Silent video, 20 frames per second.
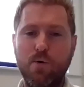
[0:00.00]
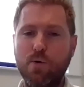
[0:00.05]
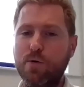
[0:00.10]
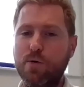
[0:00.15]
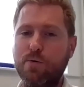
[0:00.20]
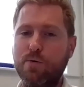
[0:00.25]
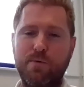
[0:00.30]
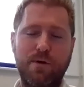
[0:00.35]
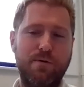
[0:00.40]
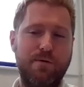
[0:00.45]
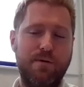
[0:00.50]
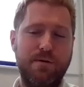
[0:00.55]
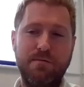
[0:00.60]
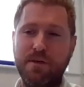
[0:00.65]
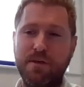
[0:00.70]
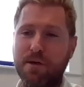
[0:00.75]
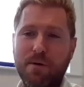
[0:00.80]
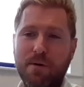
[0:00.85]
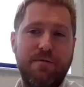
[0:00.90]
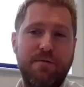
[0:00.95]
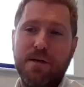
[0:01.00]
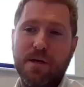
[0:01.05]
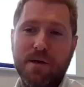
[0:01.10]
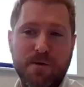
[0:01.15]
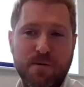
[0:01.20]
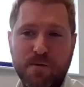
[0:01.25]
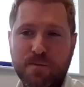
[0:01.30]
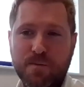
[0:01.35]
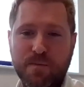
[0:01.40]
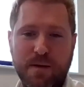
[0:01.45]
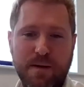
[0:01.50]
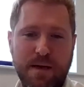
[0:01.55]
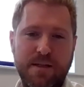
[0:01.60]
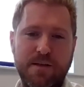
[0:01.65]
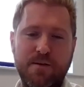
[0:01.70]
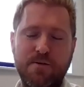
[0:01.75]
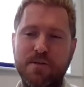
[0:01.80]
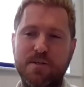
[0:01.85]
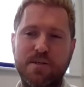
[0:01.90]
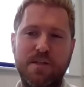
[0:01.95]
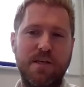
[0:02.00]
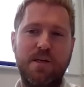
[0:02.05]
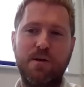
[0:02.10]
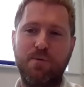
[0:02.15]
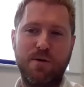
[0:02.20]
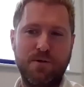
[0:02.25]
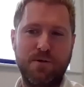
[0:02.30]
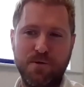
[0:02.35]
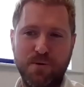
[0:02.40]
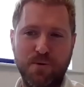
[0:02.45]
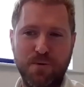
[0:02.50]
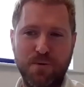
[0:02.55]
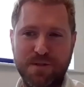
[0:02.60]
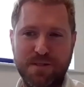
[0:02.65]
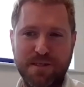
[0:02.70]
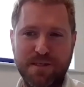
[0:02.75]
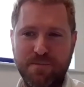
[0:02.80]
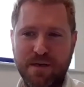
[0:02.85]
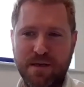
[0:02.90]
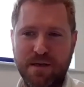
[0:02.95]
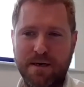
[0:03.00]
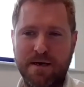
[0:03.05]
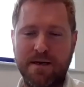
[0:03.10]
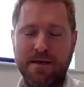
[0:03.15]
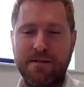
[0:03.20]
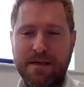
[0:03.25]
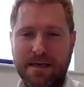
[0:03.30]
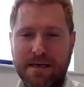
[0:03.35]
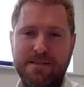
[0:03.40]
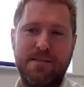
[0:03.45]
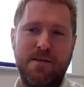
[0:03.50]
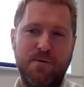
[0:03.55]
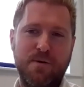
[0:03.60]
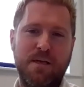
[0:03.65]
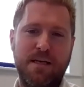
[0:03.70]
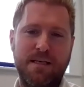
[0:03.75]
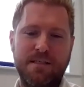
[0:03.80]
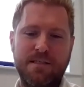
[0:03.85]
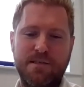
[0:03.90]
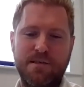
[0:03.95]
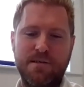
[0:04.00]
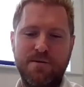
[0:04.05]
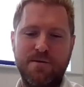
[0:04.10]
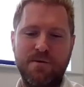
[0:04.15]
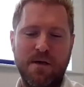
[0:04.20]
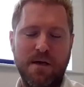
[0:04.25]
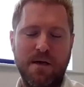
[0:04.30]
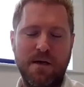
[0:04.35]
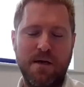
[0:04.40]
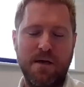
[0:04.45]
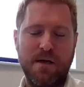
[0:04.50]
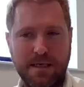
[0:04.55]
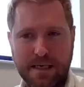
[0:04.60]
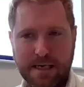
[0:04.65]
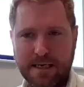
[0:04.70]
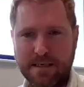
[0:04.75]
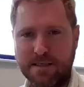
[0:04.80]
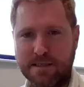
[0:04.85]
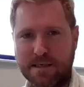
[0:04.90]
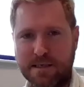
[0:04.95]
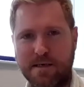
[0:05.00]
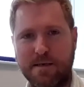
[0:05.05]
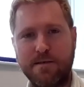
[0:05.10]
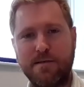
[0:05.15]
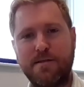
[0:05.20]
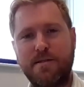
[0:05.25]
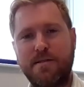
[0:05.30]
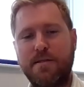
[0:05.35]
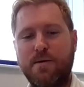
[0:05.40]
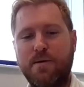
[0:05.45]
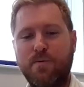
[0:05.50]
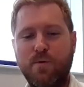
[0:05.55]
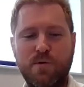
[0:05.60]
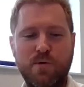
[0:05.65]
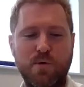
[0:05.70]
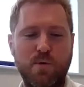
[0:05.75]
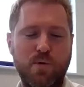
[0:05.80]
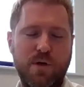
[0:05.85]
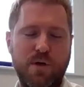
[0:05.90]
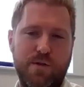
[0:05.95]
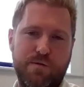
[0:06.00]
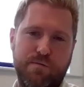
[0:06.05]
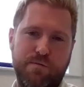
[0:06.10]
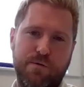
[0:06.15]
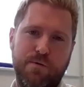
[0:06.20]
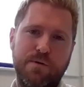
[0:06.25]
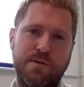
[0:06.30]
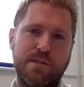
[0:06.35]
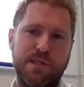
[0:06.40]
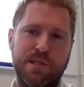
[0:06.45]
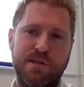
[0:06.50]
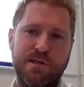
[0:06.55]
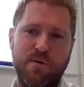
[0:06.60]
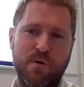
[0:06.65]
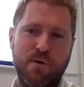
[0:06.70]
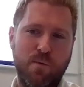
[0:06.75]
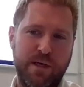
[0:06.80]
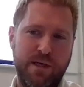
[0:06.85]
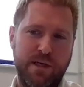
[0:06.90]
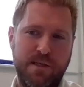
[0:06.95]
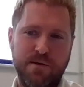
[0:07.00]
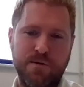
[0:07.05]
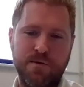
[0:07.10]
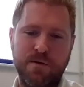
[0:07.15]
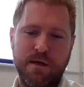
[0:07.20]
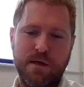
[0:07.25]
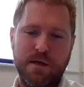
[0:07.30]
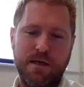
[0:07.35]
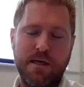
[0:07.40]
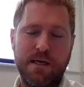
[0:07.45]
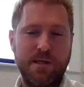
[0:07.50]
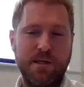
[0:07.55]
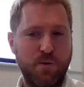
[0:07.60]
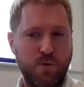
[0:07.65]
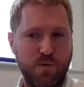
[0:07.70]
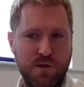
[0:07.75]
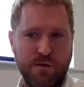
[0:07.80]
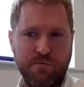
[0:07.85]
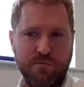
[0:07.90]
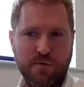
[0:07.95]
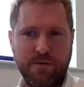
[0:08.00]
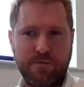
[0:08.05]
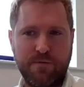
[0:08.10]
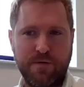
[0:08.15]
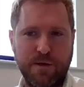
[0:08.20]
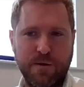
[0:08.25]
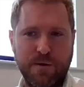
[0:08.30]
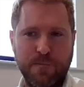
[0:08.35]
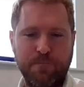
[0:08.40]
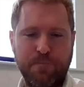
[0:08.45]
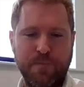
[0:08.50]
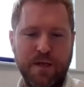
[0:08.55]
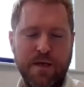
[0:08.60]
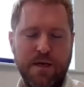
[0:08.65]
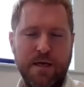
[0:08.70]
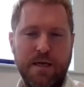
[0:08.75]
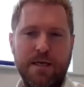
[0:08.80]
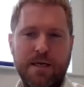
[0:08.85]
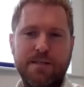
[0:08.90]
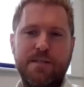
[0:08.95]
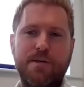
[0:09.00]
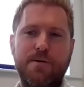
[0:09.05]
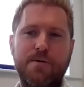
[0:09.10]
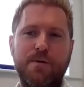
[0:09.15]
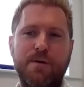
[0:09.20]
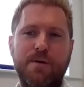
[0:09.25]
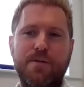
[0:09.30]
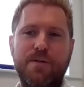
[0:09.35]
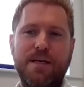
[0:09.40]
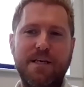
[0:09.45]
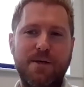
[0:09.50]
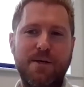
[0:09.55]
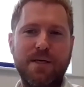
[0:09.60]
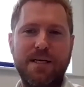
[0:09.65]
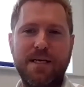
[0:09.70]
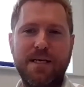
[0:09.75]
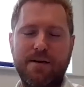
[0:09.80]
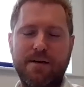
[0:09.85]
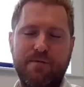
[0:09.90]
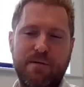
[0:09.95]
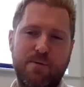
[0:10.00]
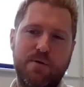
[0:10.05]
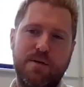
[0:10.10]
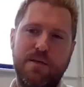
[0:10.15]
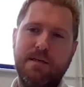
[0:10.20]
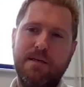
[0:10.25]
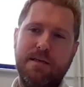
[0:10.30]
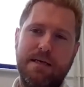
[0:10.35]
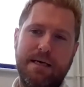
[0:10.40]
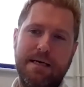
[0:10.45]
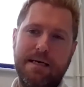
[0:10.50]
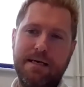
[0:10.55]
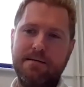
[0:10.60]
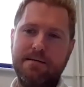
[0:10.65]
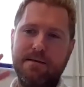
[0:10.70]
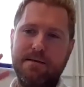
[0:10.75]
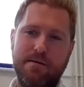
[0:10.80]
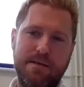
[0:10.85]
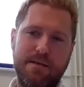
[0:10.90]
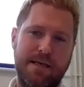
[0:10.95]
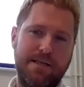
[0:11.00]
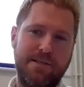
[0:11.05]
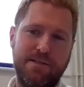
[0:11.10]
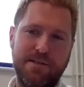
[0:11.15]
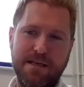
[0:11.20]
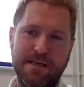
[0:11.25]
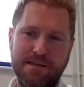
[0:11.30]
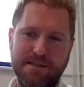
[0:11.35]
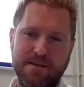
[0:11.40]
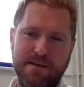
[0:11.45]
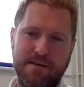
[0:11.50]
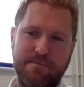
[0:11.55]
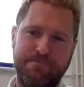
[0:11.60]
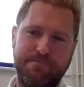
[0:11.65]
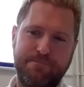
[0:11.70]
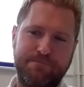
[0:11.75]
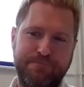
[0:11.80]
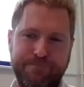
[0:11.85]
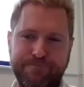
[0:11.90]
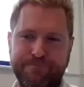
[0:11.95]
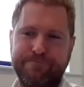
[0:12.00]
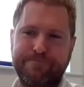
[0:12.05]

or you don't even know and you just think you want to talk with somebody about it. That's okay too. Get in touch. We'll talk it through and see if what we do is also right for you. So thank you again, everybody, and I'll catch you next time.